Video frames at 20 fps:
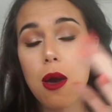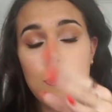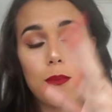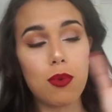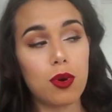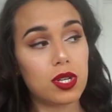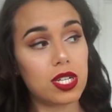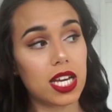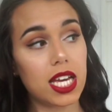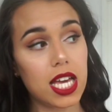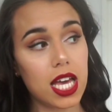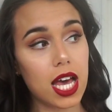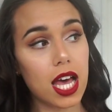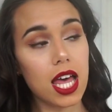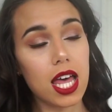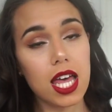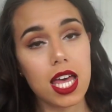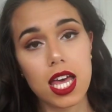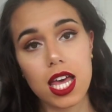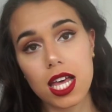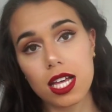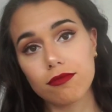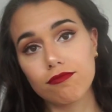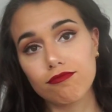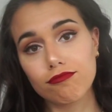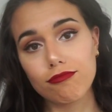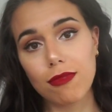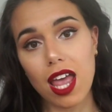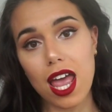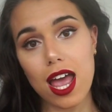put here
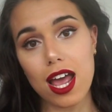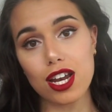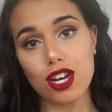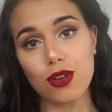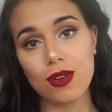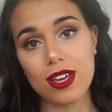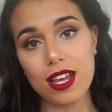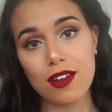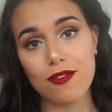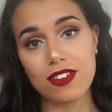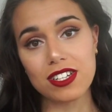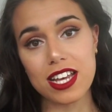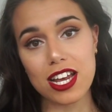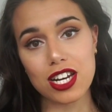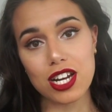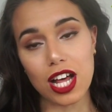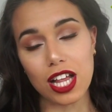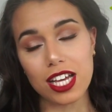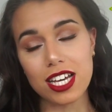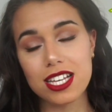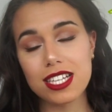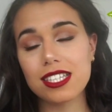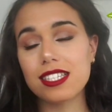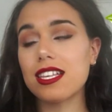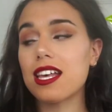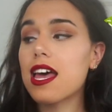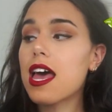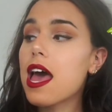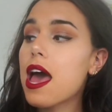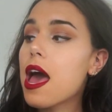and you can get it for
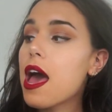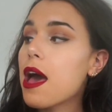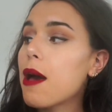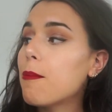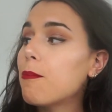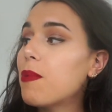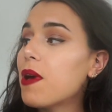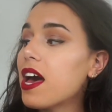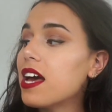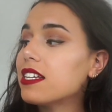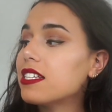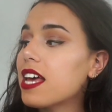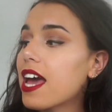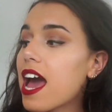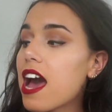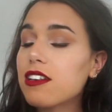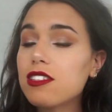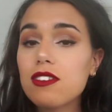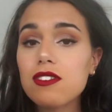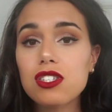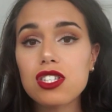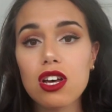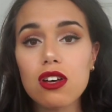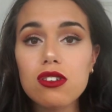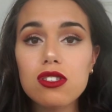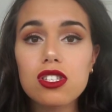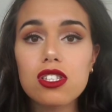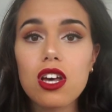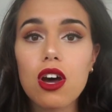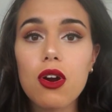$10. But House of Salt
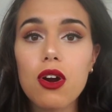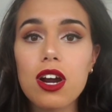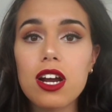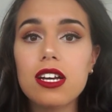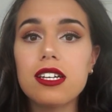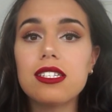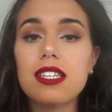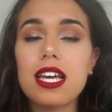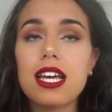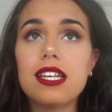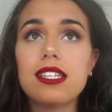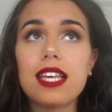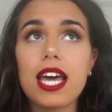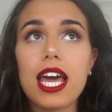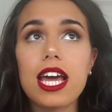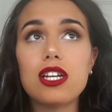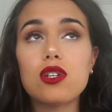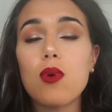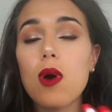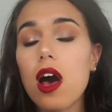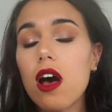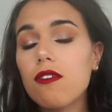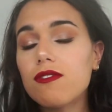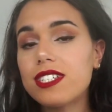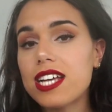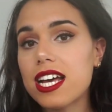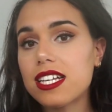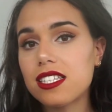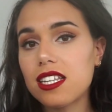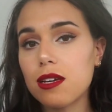and Sorrows is a 12
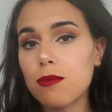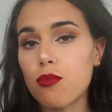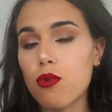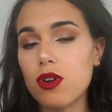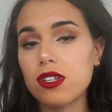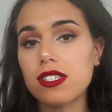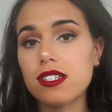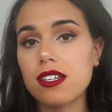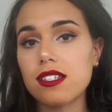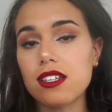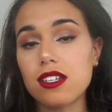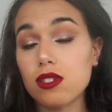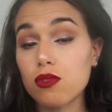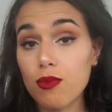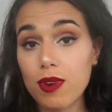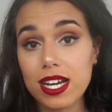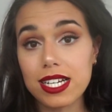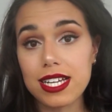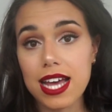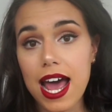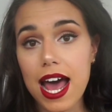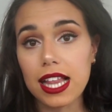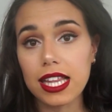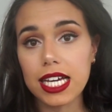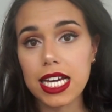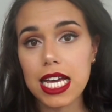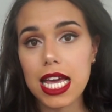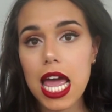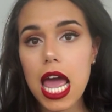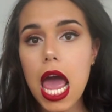Dancing Princesses
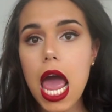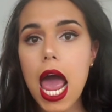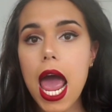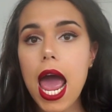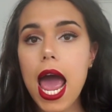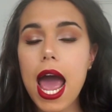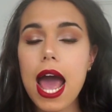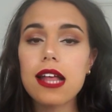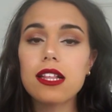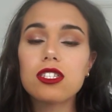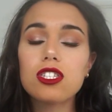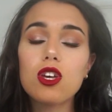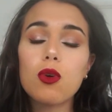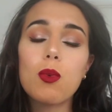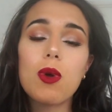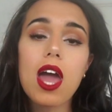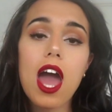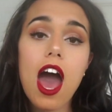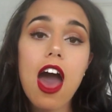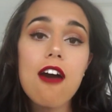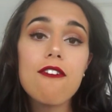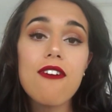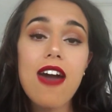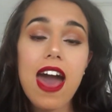retelling. And so we have